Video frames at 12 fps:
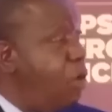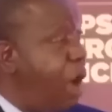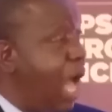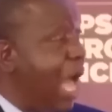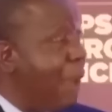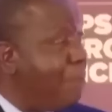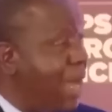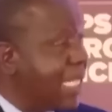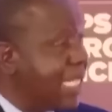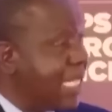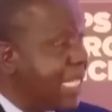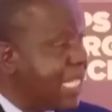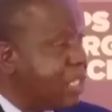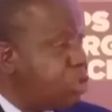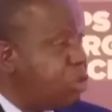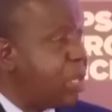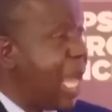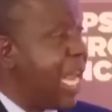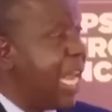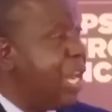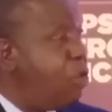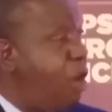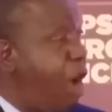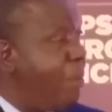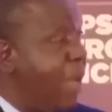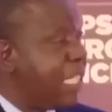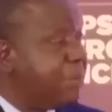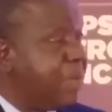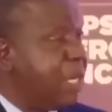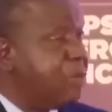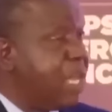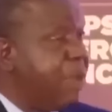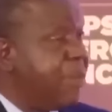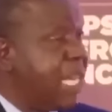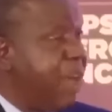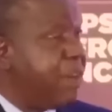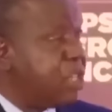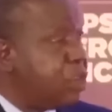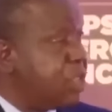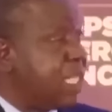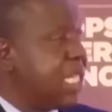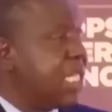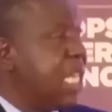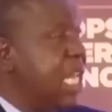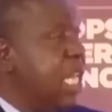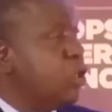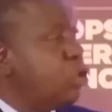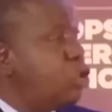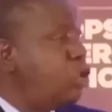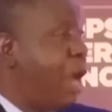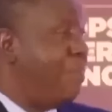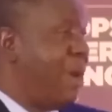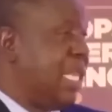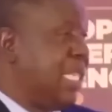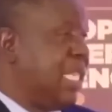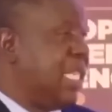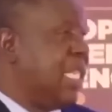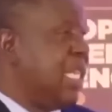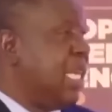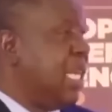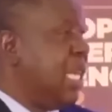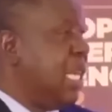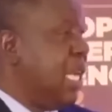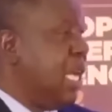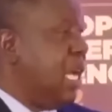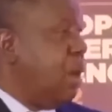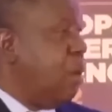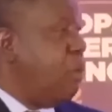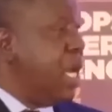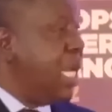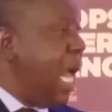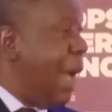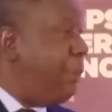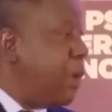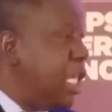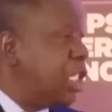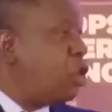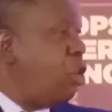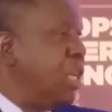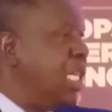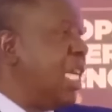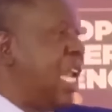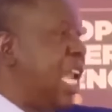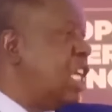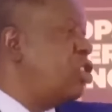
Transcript: I know how a budget is drawn, and I know how much money we have in our resources to draw a budget. When a political leader, a